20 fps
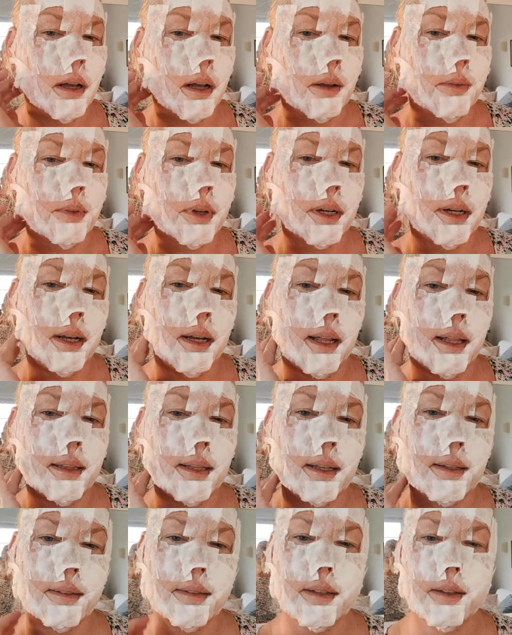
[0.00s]
I'm going to let
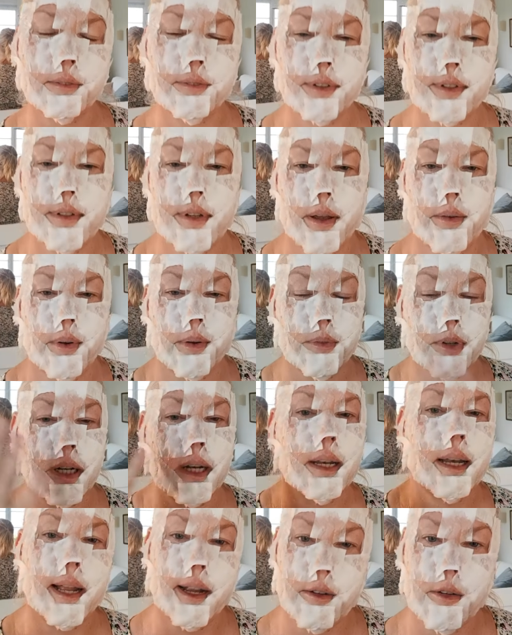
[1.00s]
that sit for 10, I'm going
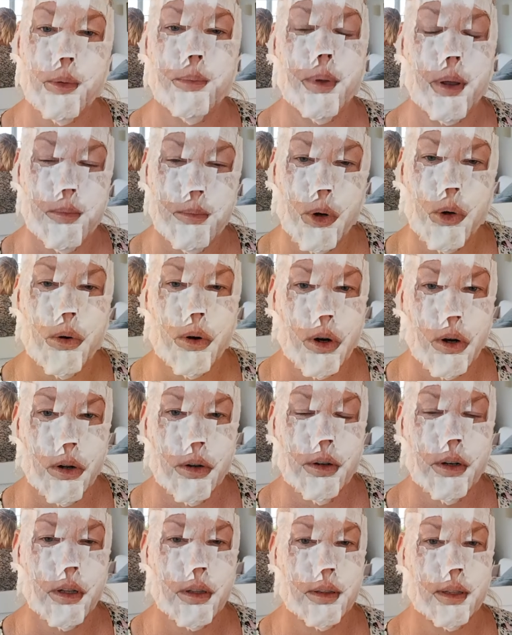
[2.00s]
to layer a bit more
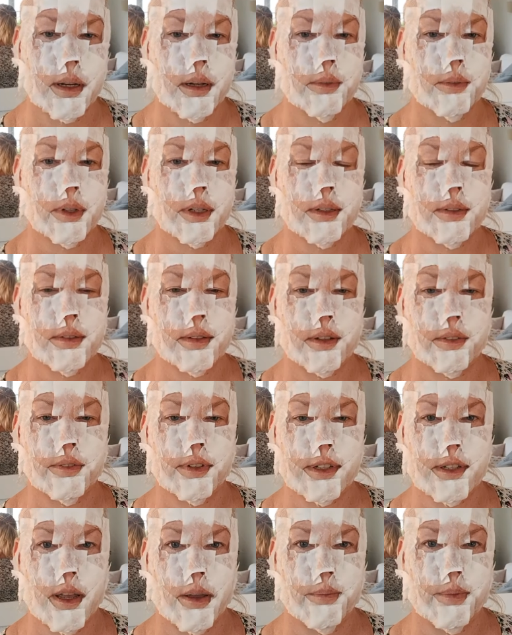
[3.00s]
on, then I'm going to sit
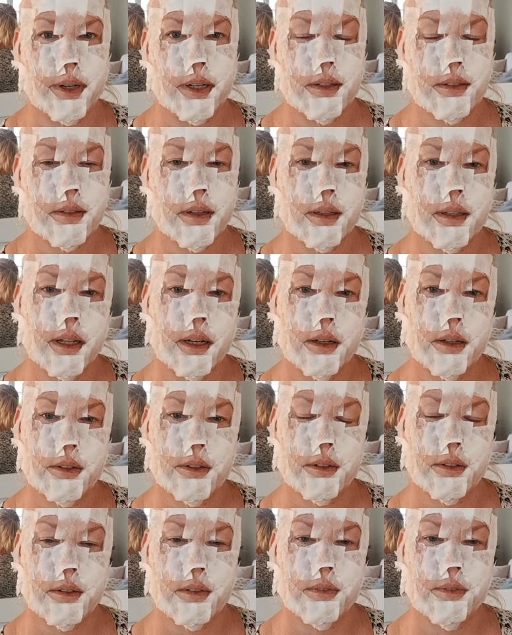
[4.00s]
for 10 minutes and then I'll
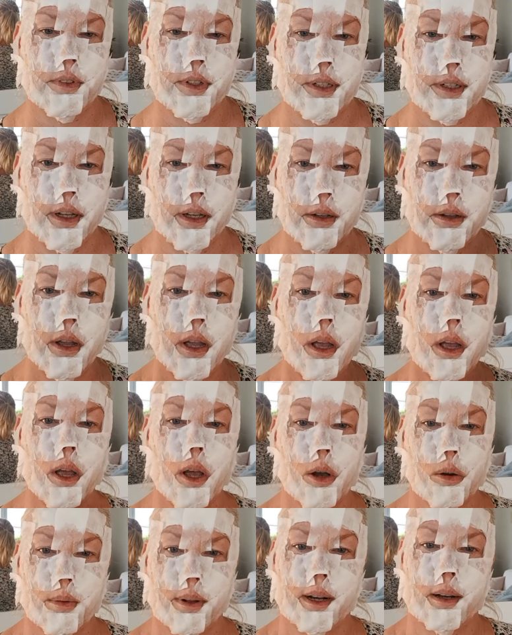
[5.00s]
do some video
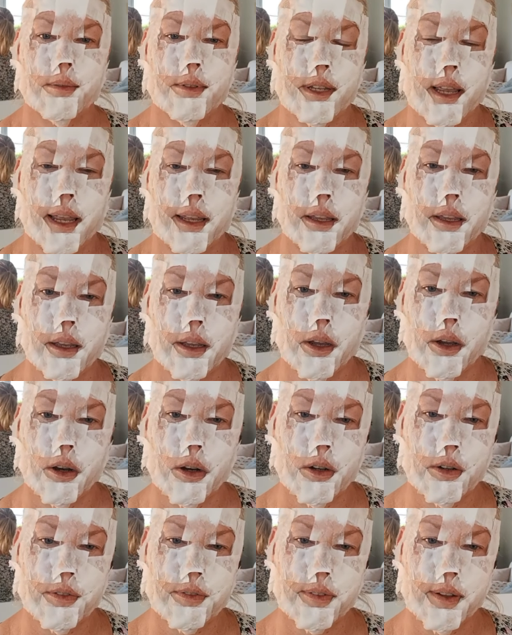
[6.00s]
when I'm taking it
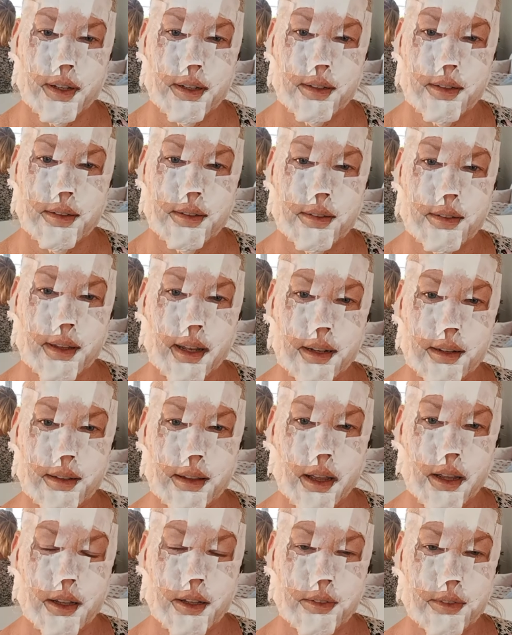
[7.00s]
off and send
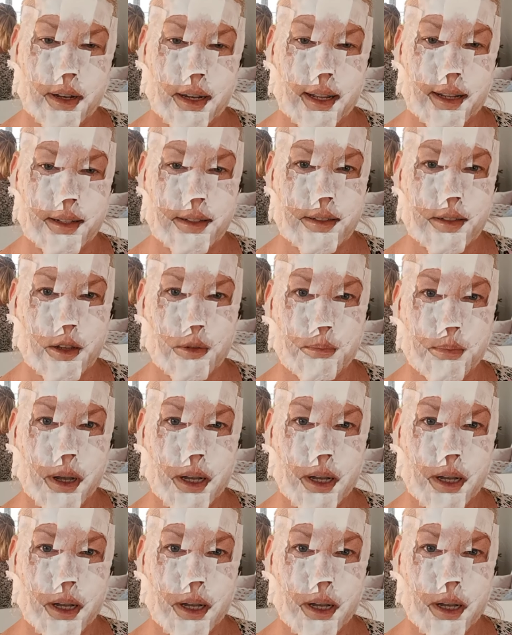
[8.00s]
that over later.